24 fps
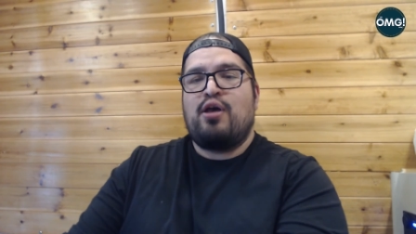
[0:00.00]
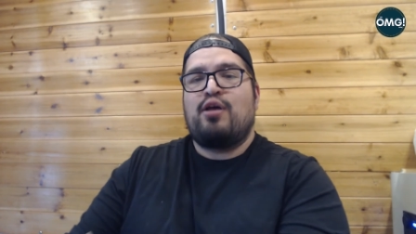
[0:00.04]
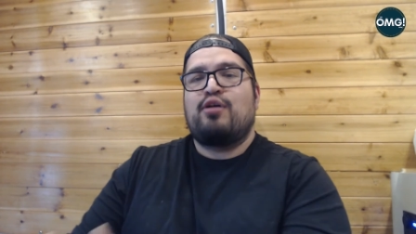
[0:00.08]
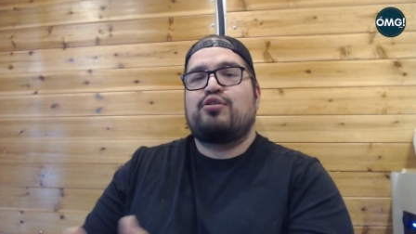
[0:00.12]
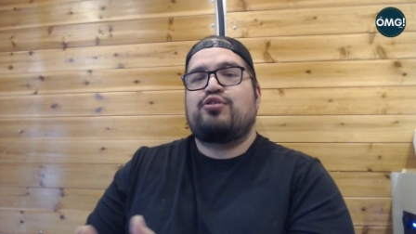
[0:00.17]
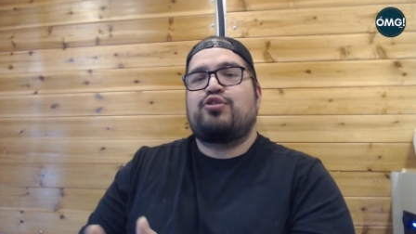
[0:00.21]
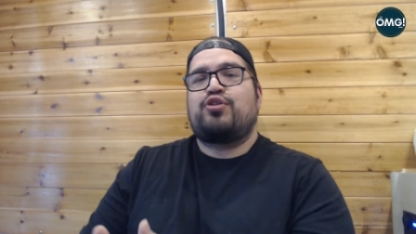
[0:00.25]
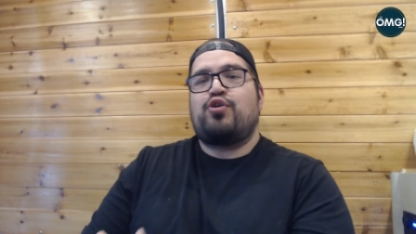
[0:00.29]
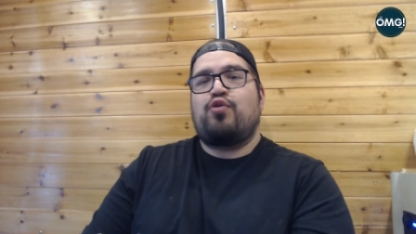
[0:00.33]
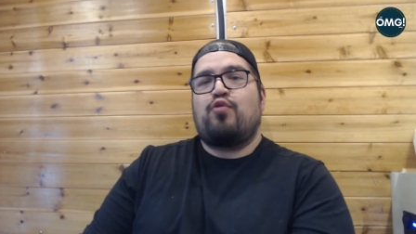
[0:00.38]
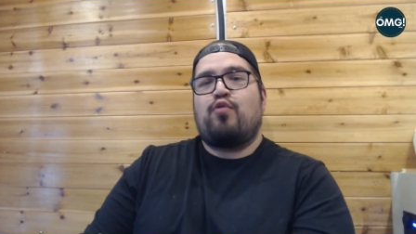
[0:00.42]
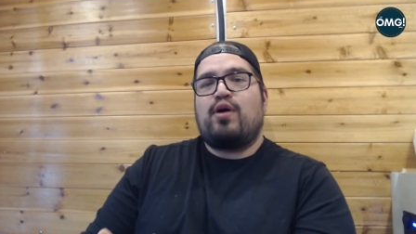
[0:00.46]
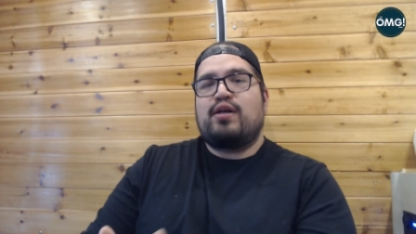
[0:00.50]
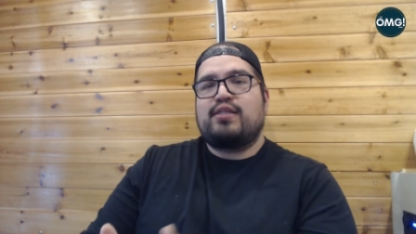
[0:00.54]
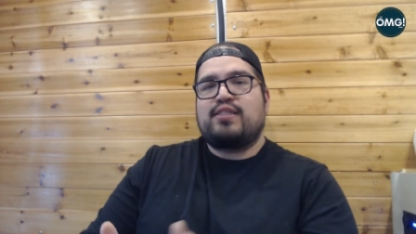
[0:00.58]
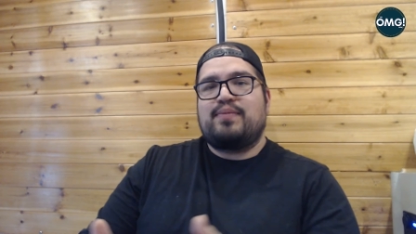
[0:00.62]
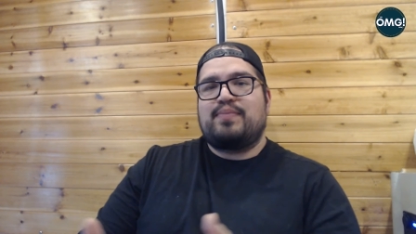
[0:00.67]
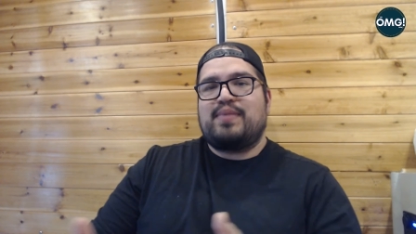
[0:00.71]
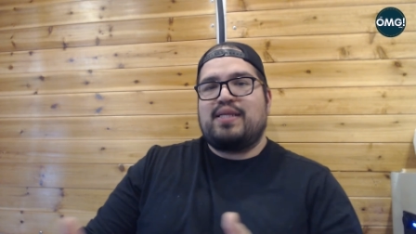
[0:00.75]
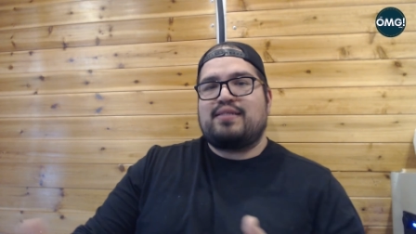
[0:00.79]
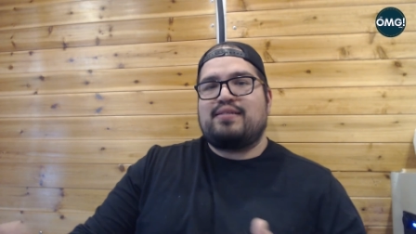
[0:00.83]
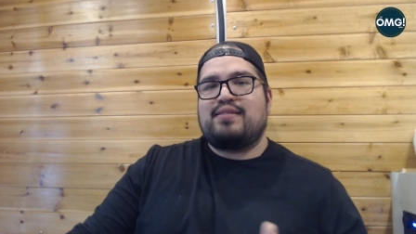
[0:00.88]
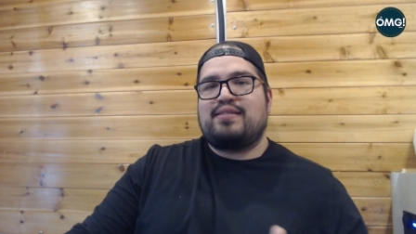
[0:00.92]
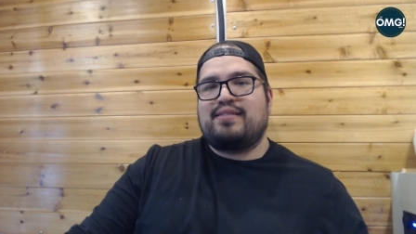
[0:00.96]
So you want
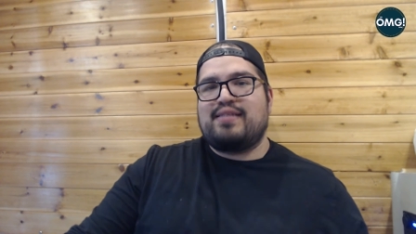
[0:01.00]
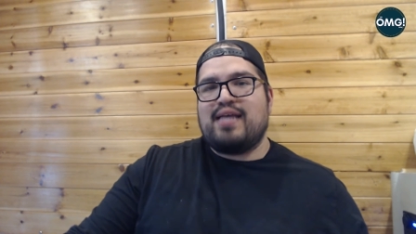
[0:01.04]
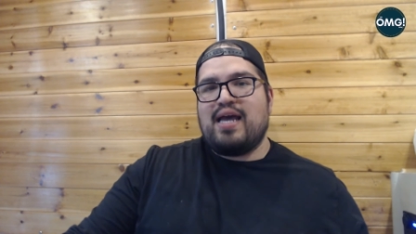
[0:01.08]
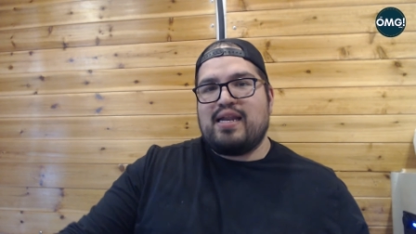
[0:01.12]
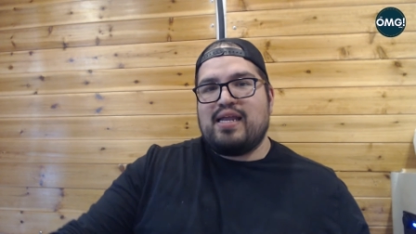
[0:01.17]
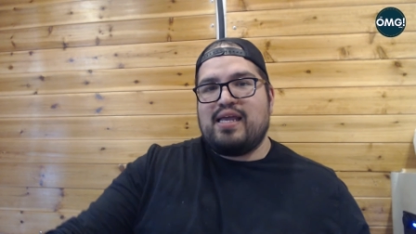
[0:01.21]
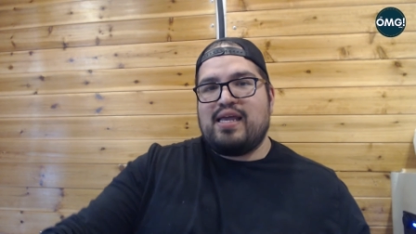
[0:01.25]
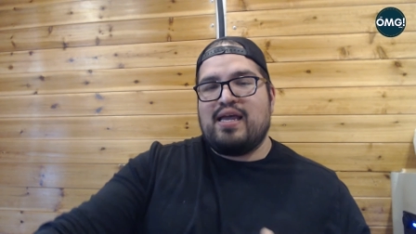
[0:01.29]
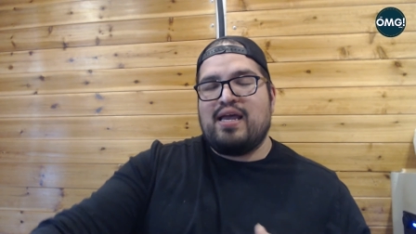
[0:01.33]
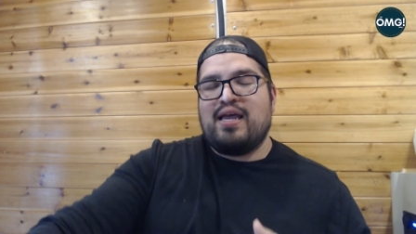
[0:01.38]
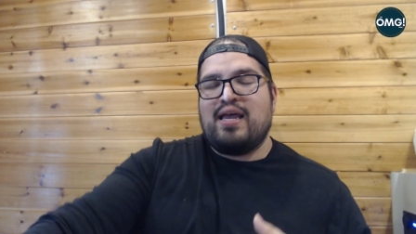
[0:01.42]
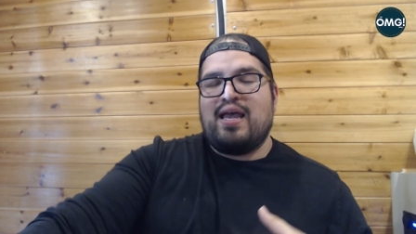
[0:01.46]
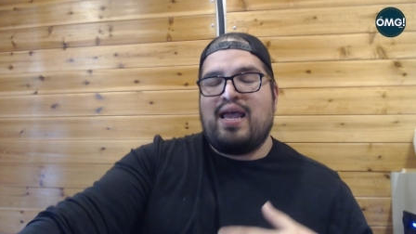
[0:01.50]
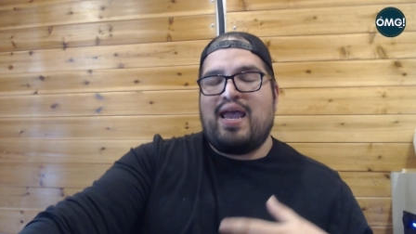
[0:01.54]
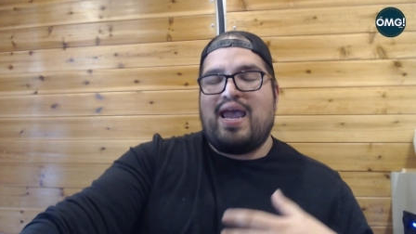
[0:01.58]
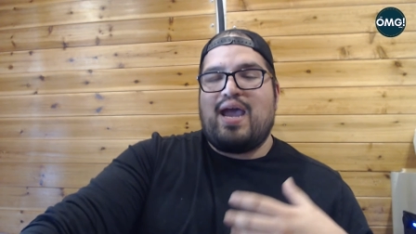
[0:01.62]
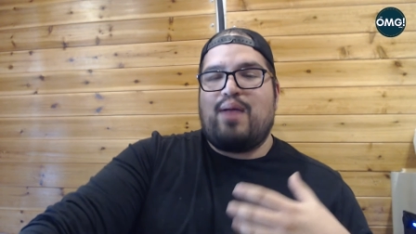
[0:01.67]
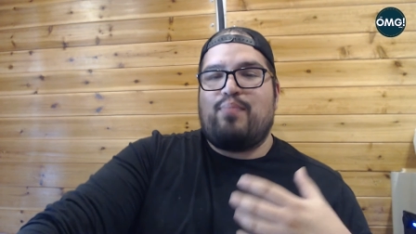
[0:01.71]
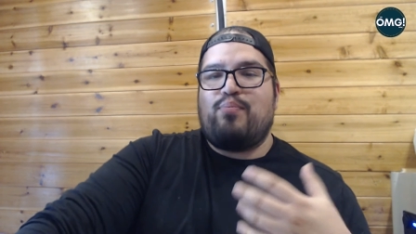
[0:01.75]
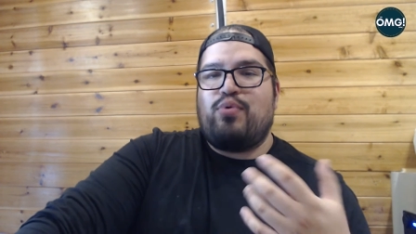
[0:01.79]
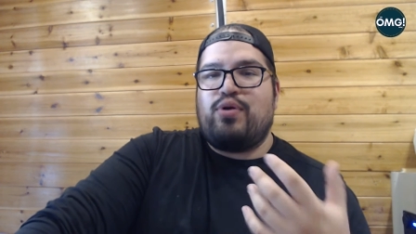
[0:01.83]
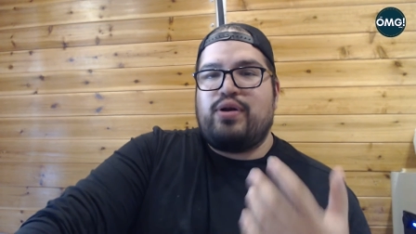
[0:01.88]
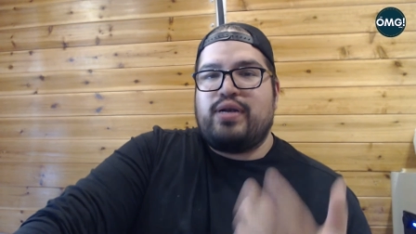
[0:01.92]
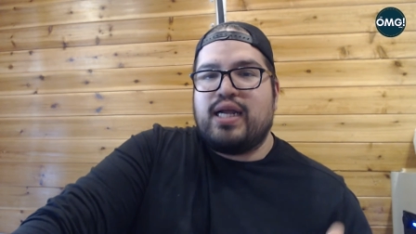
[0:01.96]
something steady
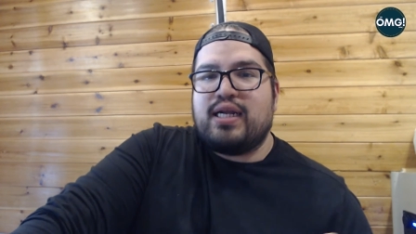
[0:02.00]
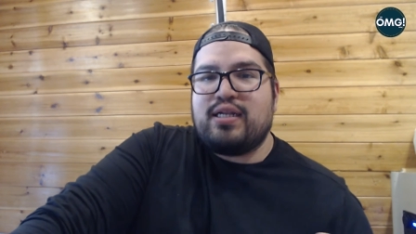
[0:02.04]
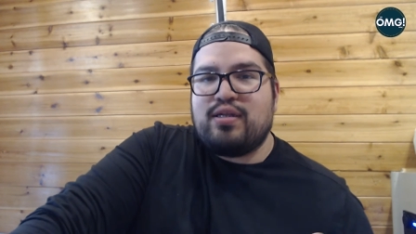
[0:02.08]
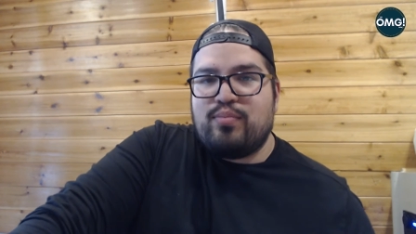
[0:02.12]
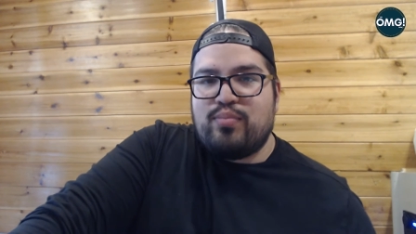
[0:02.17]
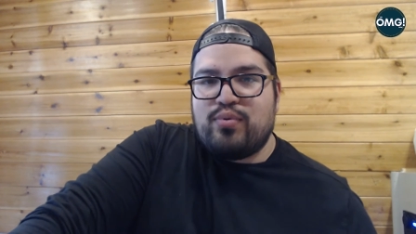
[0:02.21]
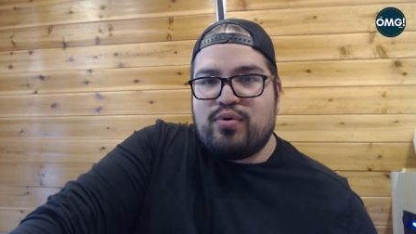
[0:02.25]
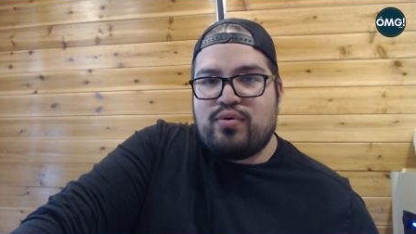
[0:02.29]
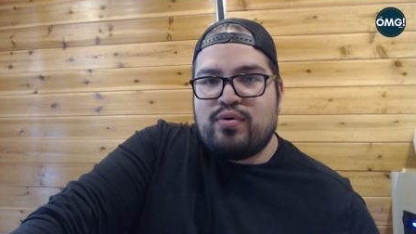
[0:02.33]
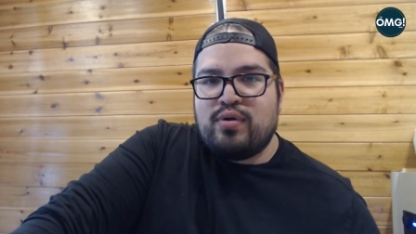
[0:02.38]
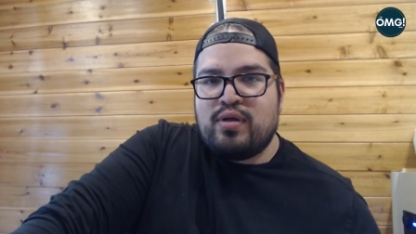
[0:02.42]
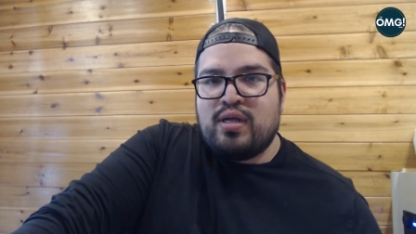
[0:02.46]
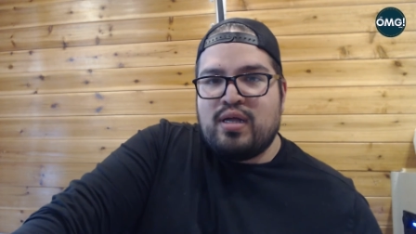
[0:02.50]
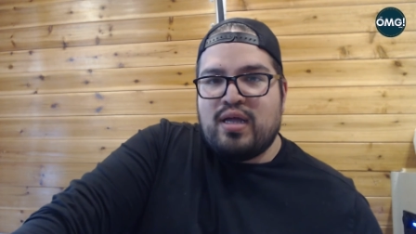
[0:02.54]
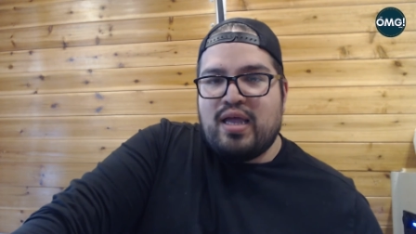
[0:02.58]
and predictable.